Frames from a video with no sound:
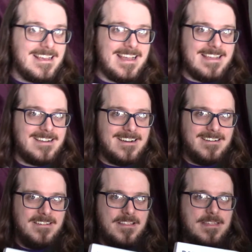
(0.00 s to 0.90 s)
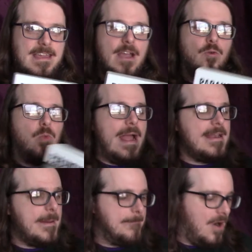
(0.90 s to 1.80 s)
guy here, the
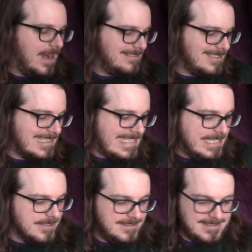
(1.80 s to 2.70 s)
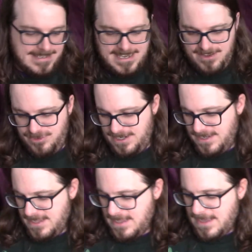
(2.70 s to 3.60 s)
Red Box Clearance Edition.
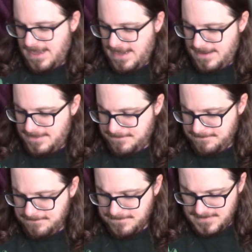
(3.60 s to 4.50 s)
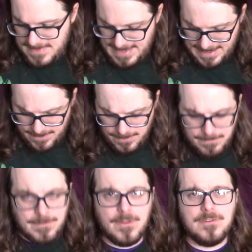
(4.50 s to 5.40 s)
Now,
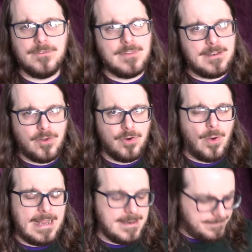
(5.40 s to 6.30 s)
for those of you that don't know, I did a